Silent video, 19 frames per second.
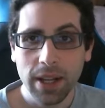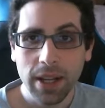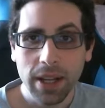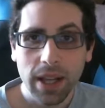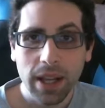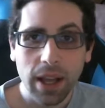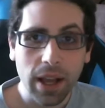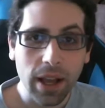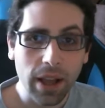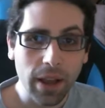
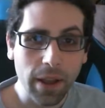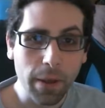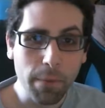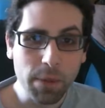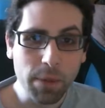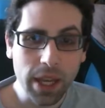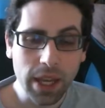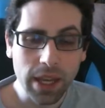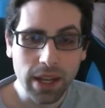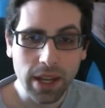
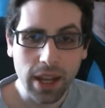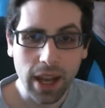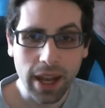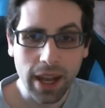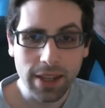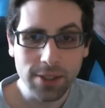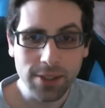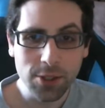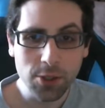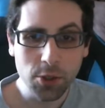And
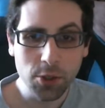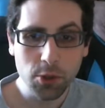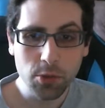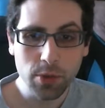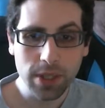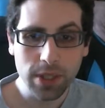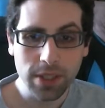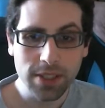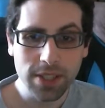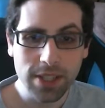as you
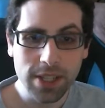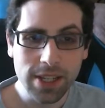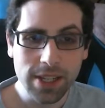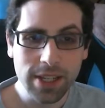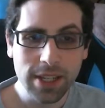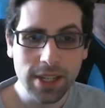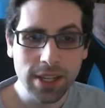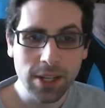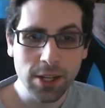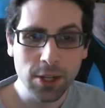can see
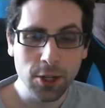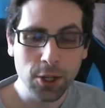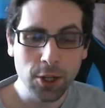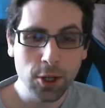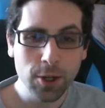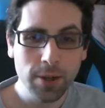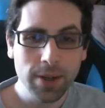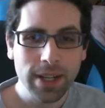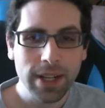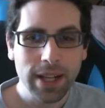here,
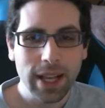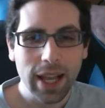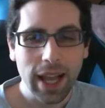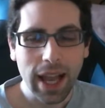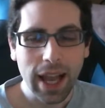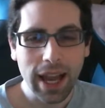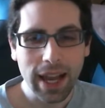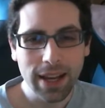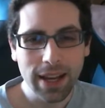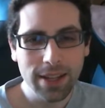
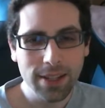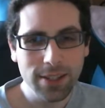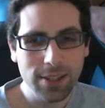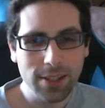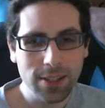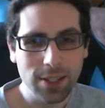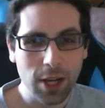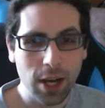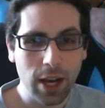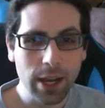as
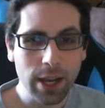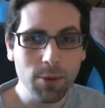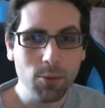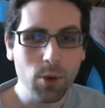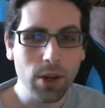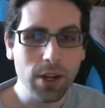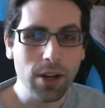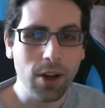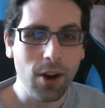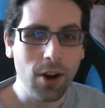time
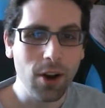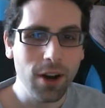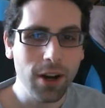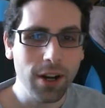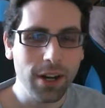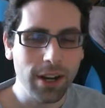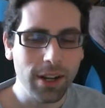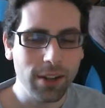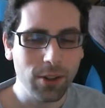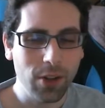went on and
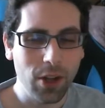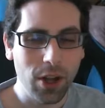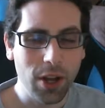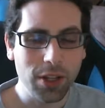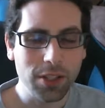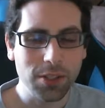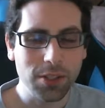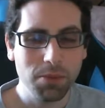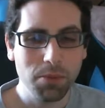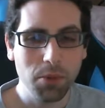I
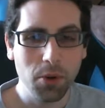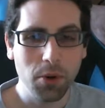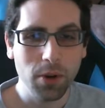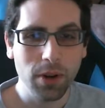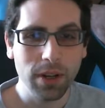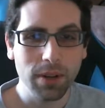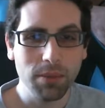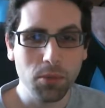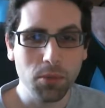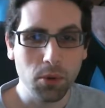lost more
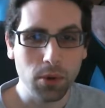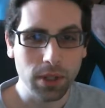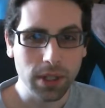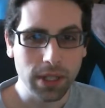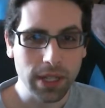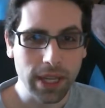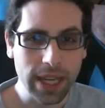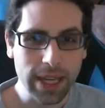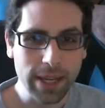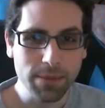and more
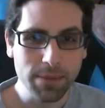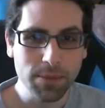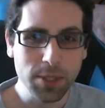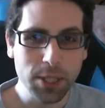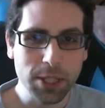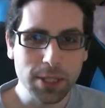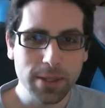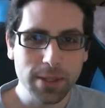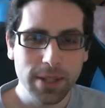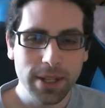
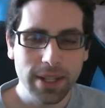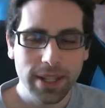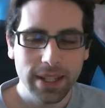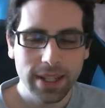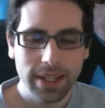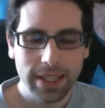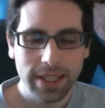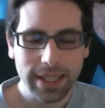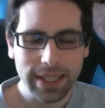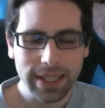games,
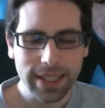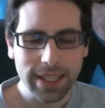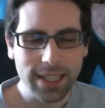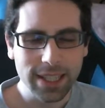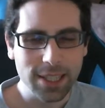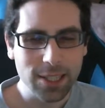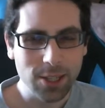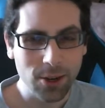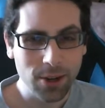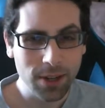it
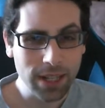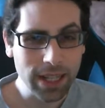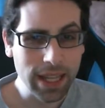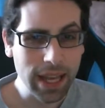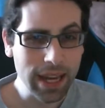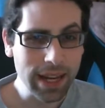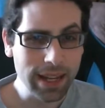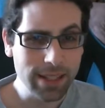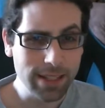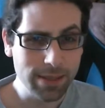started
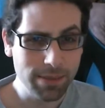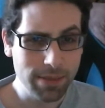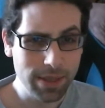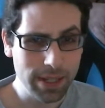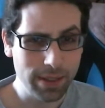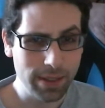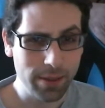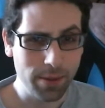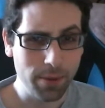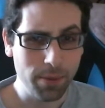getting to me a
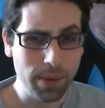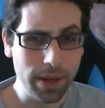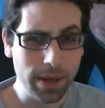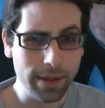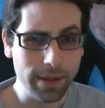little bit.